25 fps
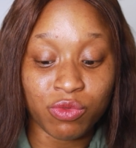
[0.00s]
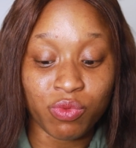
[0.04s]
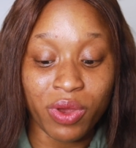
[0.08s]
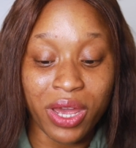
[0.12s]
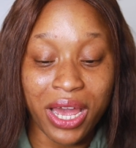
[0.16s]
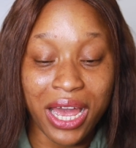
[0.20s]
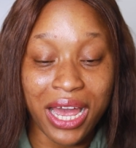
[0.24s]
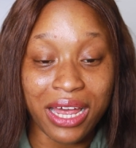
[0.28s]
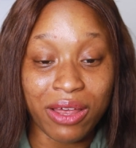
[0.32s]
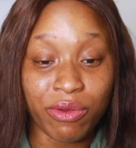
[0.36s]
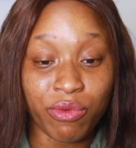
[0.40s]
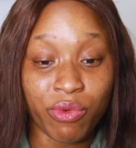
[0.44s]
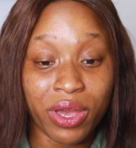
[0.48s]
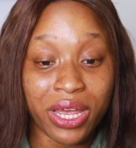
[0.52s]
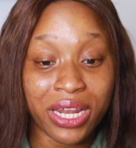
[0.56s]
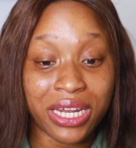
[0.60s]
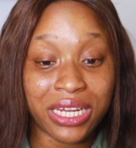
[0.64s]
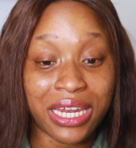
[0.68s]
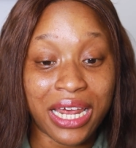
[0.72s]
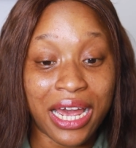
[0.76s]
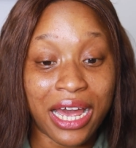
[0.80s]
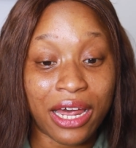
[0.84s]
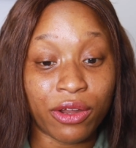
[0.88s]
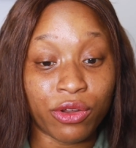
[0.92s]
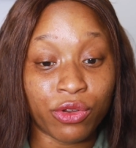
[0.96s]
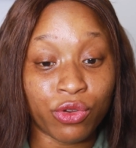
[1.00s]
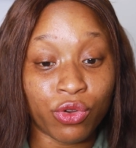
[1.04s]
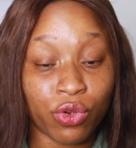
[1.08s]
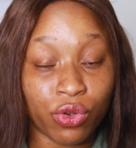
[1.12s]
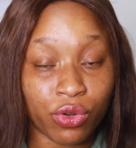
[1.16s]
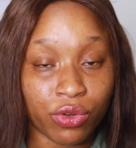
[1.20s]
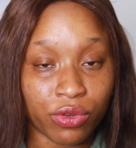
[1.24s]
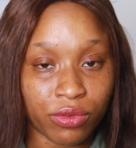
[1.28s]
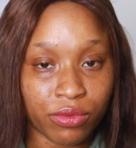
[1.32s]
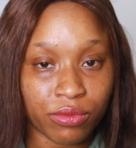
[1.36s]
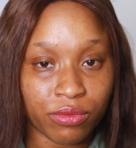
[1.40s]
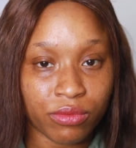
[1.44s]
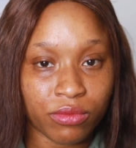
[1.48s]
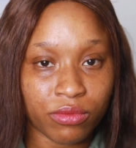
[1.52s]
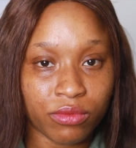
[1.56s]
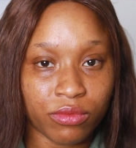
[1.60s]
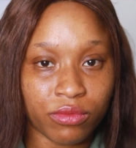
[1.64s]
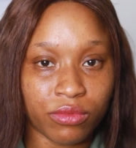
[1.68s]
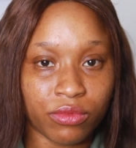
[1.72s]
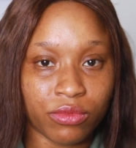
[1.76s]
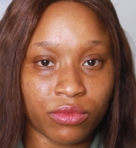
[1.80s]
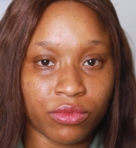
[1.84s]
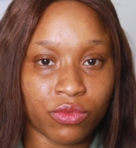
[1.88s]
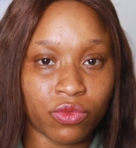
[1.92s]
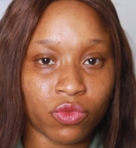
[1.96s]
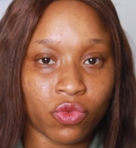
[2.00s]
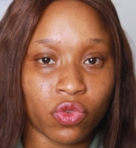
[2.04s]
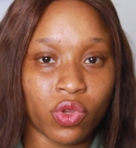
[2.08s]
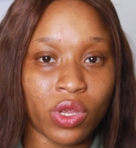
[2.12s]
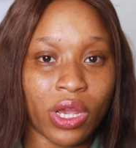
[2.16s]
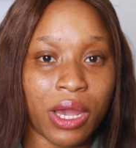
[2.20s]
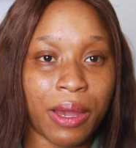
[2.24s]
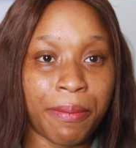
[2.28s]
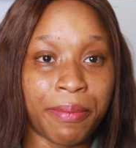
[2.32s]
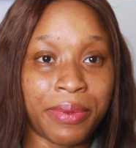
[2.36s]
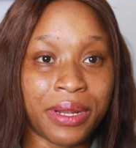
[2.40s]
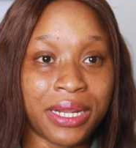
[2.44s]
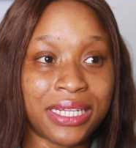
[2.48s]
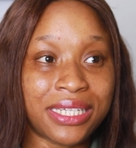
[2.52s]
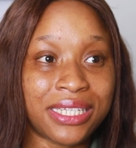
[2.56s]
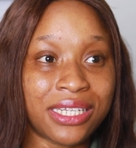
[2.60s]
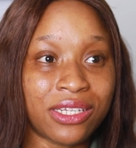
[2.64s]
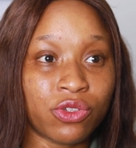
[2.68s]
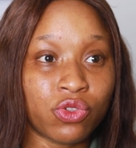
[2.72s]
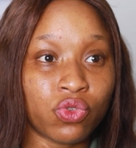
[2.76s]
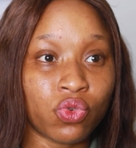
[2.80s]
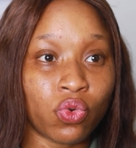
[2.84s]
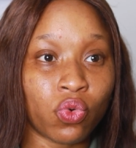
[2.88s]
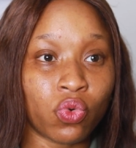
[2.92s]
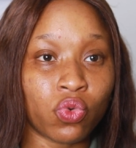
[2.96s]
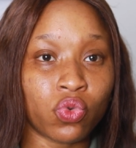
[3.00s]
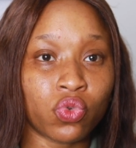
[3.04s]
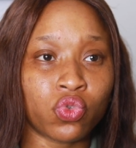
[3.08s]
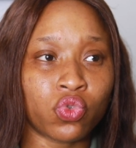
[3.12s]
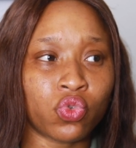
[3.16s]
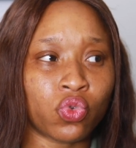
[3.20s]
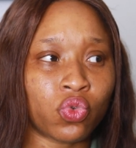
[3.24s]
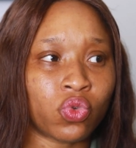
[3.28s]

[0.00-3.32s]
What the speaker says: where there are none, your ability to